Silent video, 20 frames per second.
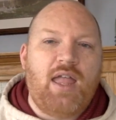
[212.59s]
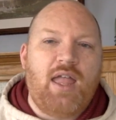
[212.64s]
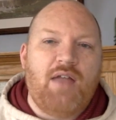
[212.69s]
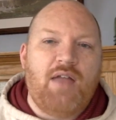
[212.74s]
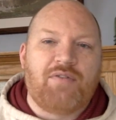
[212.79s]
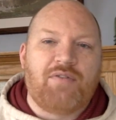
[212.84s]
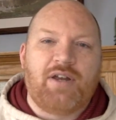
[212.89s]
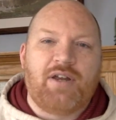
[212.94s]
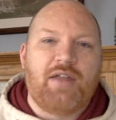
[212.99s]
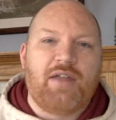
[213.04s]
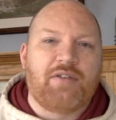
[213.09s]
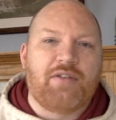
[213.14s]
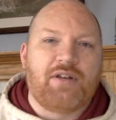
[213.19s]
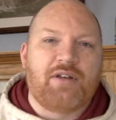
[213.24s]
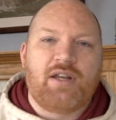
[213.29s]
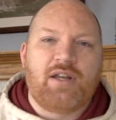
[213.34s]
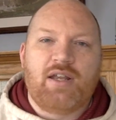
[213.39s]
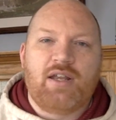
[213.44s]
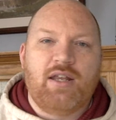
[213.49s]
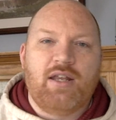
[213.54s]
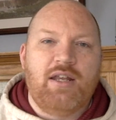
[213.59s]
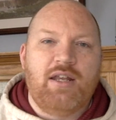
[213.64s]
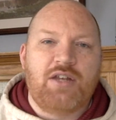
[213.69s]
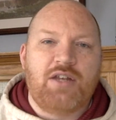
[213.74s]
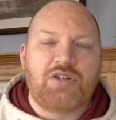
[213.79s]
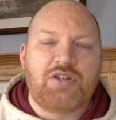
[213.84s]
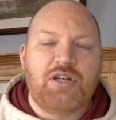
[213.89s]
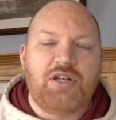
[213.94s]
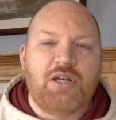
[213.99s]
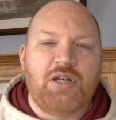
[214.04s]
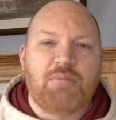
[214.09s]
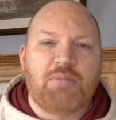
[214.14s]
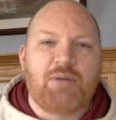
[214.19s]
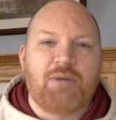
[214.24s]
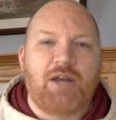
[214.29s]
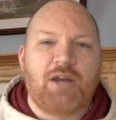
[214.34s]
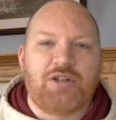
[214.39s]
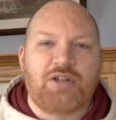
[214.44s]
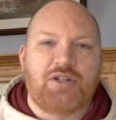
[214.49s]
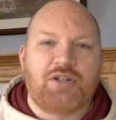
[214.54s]
every other condition,
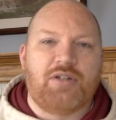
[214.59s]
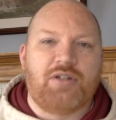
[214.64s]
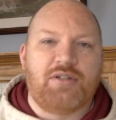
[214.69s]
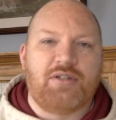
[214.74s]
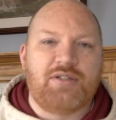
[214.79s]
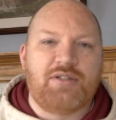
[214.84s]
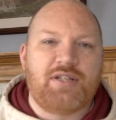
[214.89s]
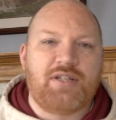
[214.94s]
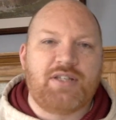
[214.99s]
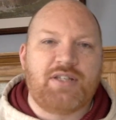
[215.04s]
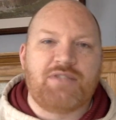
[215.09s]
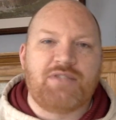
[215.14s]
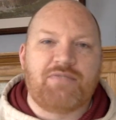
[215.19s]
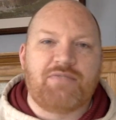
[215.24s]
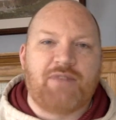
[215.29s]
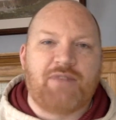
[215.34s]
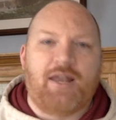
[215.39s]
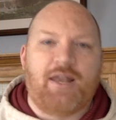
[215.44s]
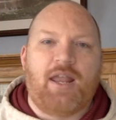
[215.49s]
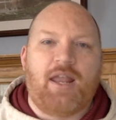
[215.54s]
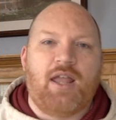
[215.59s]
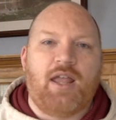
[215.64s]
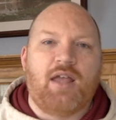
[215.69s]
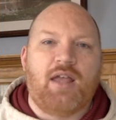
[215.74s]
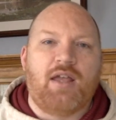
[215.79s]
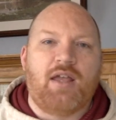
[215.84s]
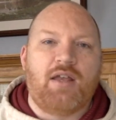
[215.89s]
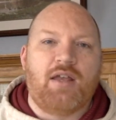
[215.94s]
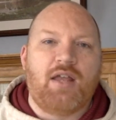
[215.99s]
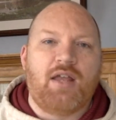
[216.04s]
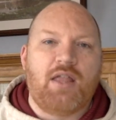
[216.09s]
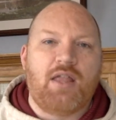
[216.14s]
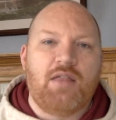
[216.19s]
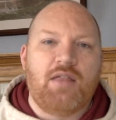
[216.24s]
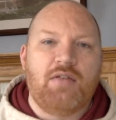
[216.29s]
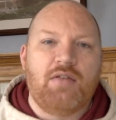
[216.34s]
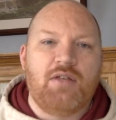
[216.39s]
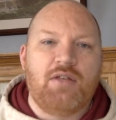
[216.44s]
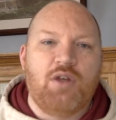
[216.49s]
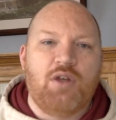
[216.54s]
depression, schizophrenia,
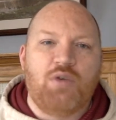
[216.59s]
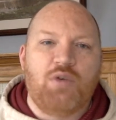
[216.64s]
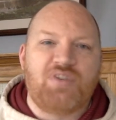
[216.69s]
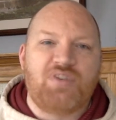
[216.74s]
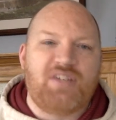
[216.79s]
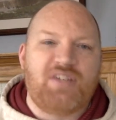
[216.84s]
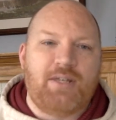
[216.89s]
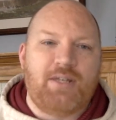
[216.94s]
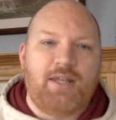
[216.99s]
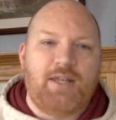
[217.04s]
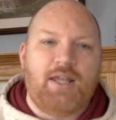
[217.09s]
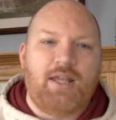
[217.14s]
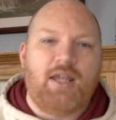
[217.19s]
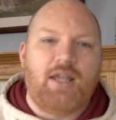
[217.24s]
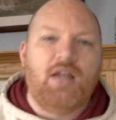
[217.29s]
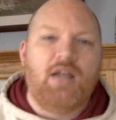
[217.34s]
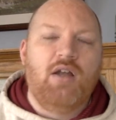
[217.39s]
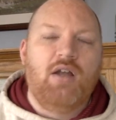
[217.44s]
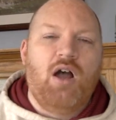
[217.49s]
OCD.